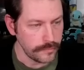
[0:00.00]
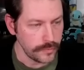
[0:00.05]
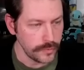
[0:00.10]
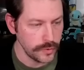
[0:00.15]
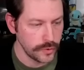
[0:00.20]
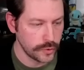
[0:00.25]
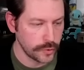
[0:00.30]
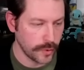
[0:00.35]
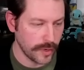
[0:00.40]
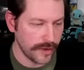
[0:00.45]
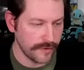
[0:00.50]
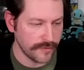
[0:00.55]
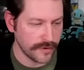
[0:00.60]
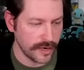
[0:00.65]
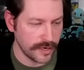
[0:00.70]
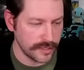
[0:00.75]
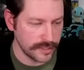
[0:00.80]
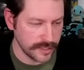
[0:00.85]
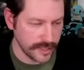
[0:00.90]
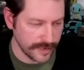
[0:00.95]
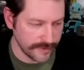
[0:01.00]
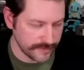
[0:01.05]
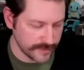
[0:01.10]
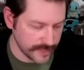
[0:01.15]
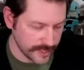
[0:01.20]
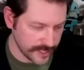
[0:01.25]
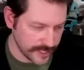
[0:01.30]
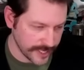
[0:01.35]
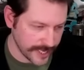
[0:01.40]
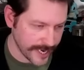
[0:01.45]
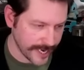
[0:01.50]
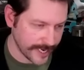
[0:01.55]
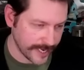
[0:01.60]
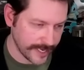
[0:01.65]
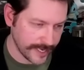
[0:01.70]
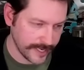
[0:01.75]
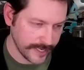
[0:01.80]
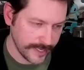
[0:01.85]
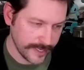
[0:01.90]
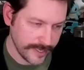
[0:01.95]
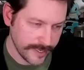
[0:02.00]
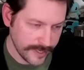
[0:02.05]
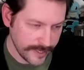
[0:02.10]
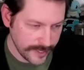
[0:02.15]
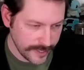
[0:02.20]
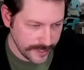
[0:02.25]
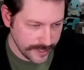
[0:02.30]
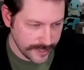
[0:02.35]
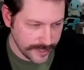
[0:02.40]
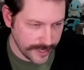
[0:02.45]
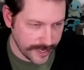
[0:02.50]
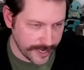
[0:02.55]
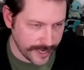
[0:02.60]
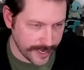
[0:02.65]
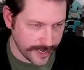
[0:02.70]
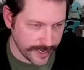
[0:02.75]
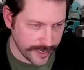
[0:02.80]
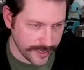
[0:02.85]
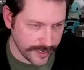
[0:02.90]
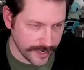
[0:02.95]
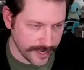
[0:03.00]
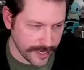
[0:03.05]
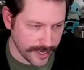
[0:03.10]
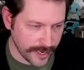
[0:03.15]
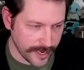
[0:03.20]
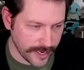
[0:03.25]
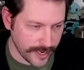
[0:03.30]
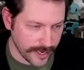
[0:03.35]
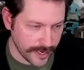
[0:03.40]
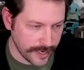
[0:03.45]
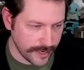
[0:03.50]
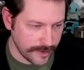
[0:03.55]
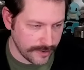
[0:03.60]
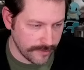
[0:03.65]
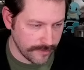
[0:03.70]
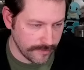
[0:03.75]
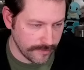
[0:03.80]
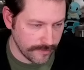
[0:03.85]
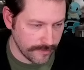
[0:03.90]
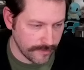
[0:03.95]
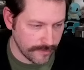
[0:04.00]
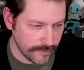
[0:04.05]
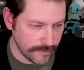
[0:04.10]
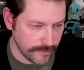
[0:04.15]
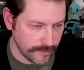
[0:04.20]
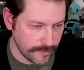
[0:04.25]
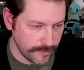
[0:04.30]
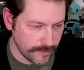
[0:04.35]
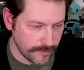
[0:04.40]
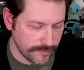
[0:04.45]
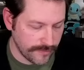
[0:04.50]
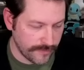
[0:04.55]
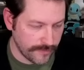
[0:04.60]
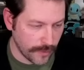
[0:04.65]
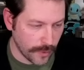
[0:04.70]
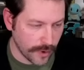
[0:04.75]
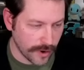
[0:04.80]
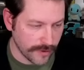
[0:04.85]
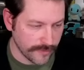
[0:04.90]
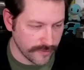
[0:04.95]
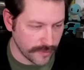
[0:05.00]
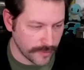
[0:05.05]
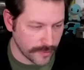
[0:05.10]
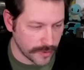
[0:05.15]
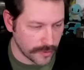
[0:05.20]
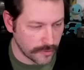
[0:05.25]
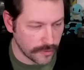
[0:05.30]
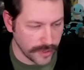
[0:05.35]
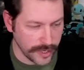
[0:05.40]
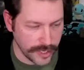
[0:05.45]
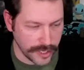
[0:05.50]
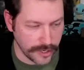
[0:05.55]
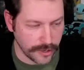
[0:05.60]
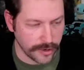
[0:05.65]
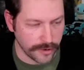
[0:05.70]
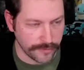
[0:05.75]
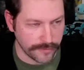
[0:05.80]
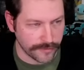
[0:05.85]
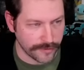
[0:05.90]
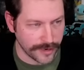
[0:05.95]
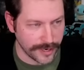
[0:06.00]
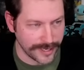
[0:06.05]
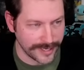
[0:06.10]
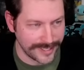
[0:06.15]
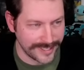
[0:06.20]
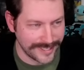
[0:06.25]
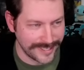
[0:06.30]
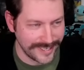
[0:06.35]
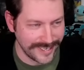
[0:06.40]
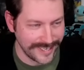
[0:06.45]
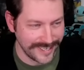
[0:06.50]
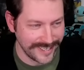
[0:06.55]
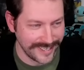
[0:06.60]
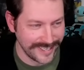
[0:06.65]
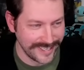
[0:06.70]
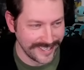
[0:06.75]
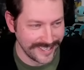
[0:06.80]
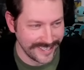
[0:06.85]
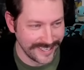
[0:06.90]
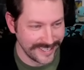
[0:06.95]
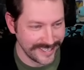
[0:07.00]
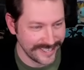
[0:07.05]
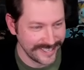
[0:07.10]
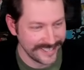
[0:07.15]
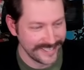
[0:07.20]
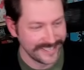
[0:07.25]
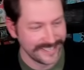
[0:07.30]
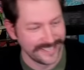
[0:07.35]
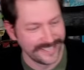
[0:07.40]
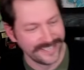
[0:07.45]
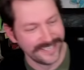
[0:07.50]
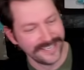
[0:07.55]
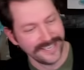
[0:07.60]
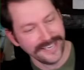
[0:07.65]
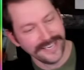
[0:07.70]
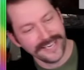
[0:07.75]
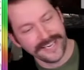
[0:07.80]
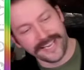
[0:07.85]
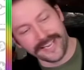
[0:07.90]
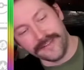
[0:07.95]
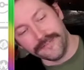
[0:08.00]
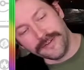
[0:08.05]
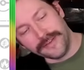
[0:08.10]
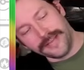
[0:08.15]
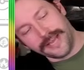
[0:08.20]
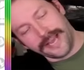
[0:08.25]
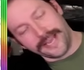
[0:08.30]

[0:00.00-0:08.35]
12 cards left in the deck, and 4 of them are really good for us. I